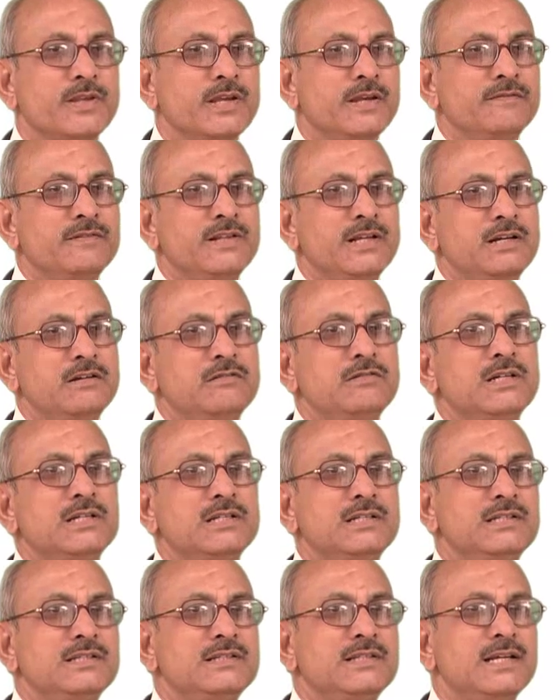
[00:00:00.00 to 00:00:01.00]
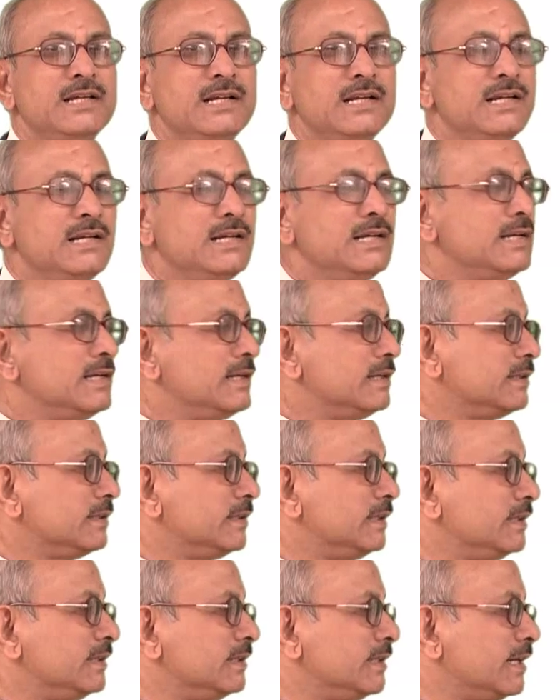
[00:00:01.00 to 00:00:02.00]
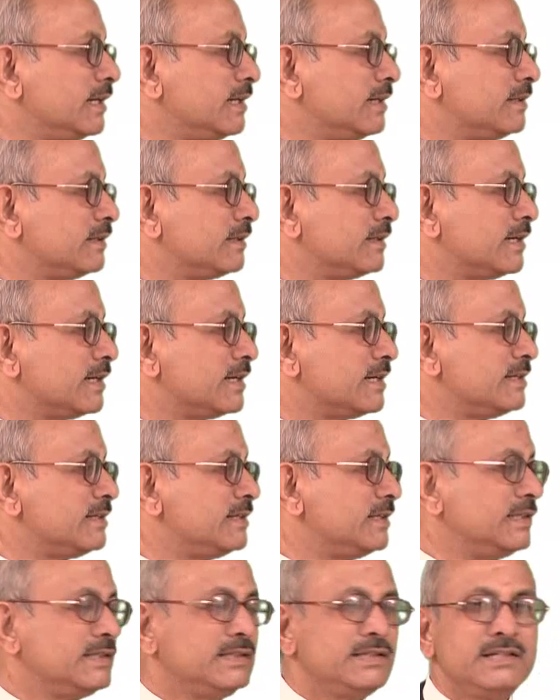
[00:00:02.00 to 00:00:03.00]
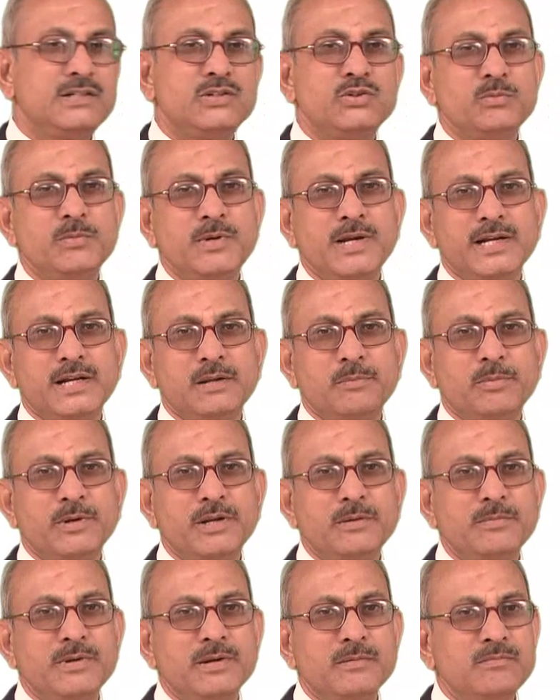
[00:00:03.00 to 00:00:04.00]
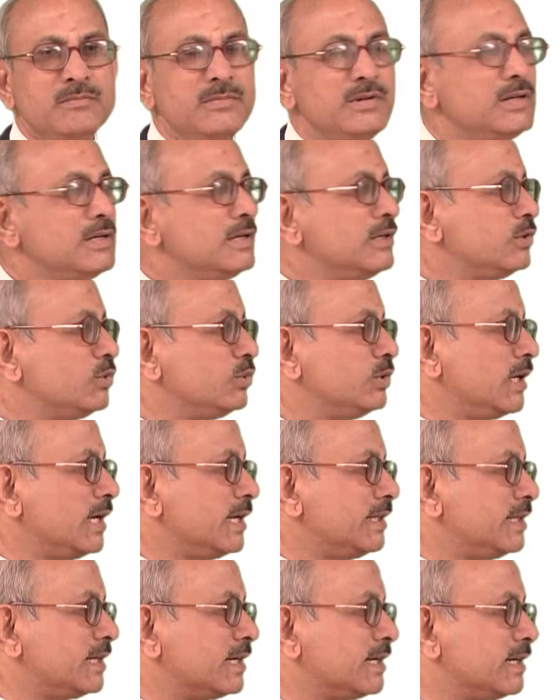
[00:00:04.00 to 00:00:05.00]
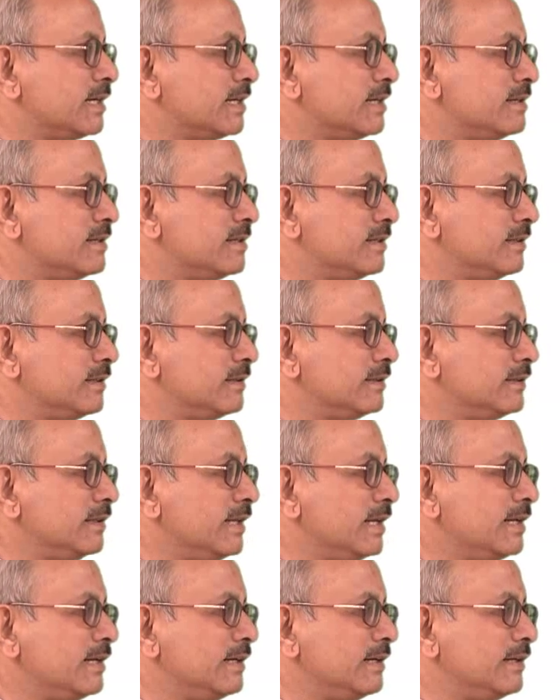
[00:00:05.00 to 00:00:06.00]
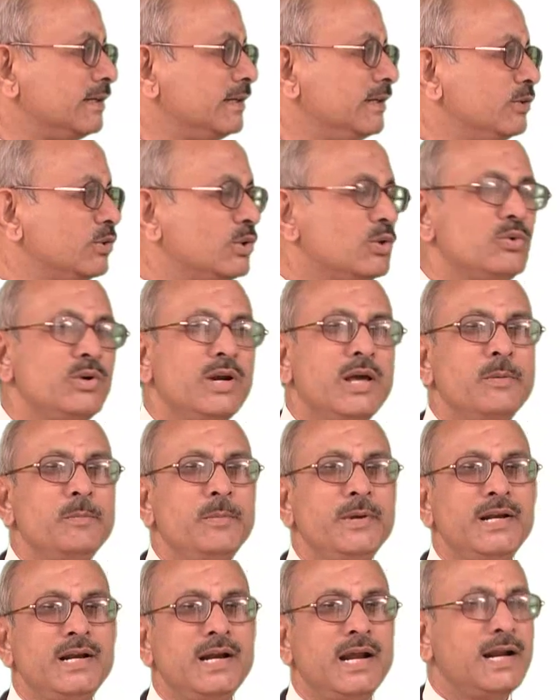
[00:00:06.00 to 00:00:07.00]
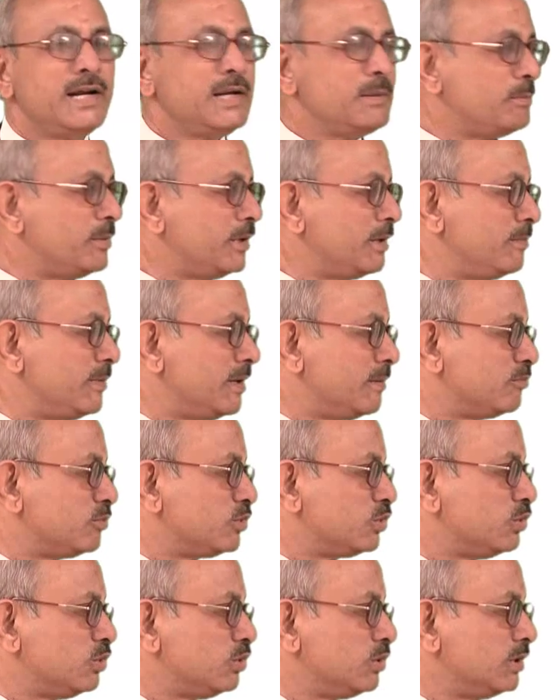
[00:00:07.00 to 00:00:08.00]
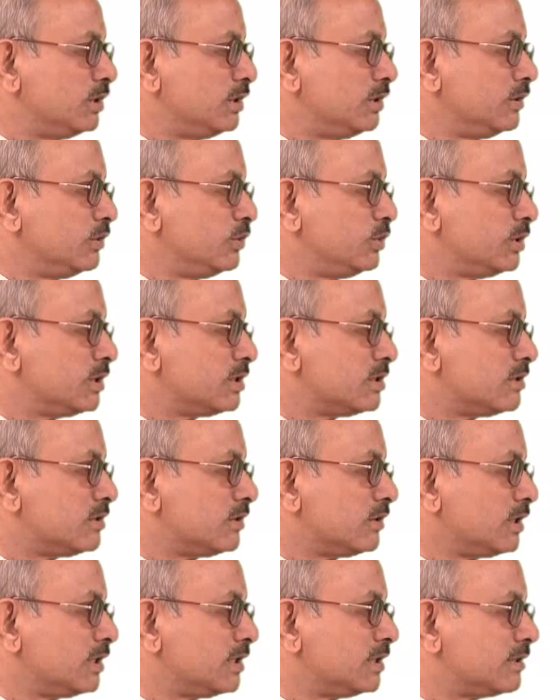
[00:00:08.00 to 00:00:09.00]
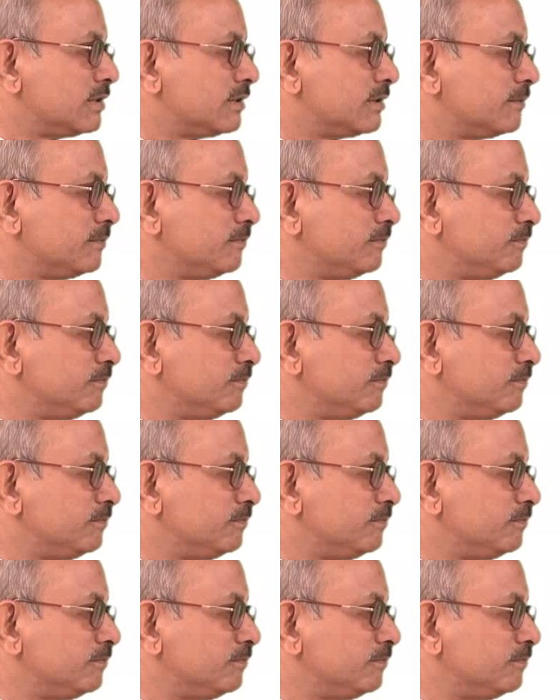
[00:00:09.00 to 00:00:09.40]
If the reverse is there, then that currency is said to be at a premium to the other currency. Then euro would have been at a premium to US dollars.